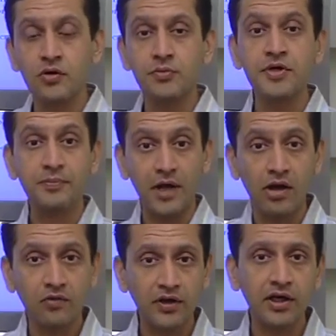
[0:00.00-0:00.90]
could be
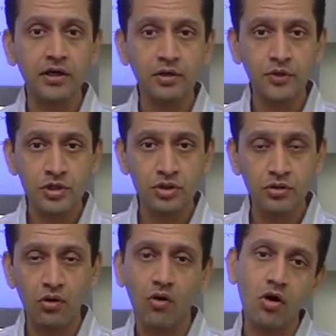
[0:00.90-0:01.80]
part of an
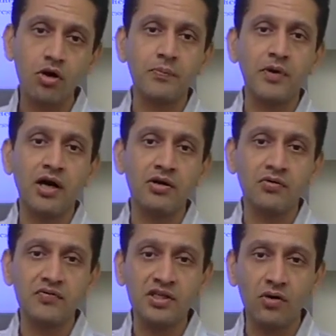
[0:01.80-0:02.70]
individual or
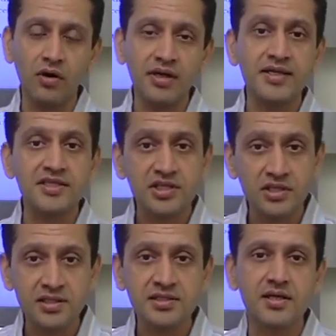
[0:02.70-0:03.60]
part of the
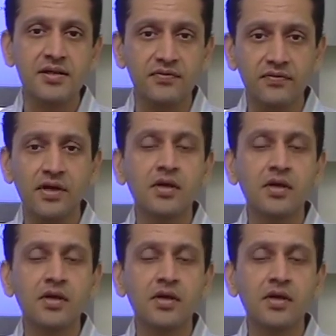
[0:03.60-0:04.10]
organization itself,